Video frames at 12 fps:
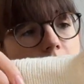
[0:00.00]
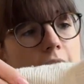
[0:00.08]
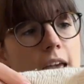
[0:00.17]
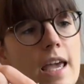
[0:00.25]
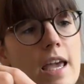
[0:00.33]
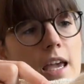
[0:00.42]

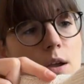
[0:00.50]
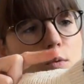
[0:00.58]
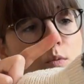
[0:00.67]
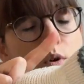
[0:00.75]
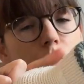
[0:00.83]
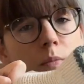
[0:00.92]
a
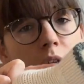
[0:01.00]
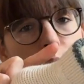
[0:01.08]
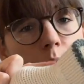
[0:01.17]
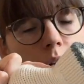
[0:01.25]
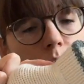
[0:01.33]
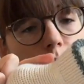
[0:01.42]

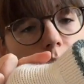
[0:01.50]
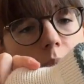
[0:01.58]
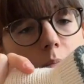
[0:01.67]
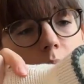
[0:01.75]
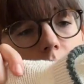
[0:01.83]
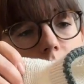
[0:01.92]
1x1
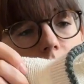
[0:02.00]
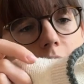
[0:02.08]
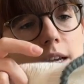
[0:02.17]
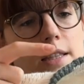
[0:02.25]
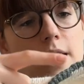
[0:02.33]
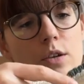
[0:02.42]
rib
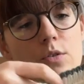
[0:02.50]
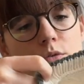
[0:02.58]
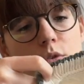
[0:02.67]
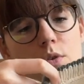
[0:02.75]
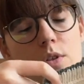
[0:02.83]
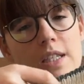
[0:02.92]
neck that you
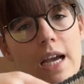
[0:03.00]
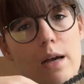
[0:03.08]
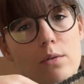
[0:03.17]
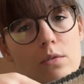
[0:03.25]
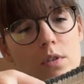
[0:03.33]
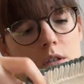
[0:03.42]
fold
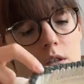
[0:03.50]
down.